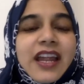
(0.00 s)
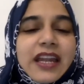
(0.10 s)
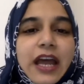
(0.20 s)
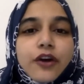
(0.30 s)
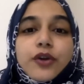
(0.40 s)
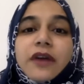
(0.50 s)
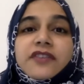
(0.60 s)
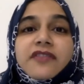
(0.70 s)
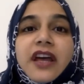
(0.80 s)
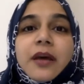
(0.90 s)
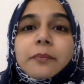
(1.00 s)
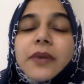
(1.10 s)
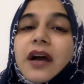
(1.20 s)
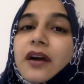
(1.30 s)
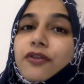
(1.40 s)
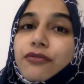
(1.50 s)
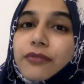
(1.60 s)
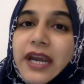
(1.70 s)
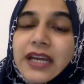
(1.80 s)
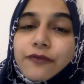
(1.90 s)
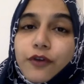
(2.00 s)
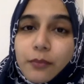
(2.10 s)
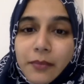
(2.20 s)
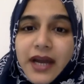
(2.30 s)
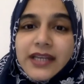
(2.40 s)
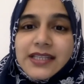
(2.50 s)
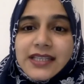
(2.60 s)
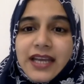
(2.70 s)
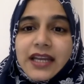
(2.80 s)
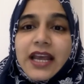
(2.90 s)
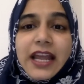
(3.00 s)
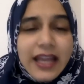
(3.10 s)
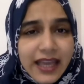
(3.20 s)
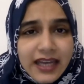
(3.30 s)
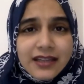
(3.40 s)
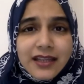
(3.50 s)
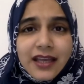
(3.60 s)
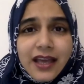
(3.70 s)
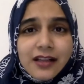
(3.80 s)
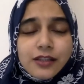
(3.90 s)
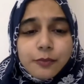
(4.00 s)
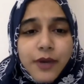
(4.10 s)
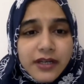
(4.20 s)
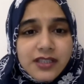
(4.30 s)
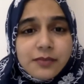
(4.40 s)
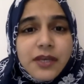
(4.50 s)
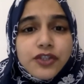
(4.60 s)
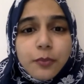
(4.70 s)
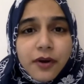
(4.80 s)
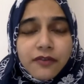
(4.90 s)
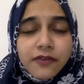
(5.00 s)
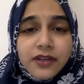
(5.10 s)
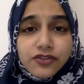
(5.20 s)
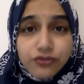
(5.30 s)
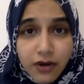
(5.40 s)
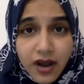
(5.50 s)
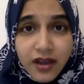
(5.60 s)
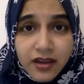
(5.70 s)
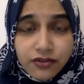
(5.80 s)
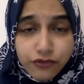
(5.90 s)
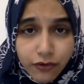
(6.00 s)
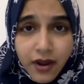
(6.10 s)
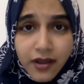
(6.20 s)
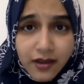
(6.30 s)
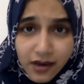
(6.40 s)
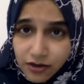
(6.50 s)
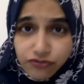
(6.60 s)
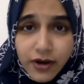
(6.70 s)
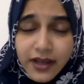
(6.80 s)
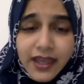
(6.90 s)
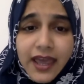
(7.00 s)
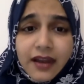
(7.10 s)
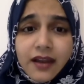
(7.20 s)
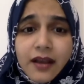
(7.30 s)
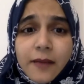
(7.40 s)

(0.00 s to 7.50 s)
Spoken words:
Now you have developed a grateful mindset. Like anything else, practice makes you perfect. Try, and try again.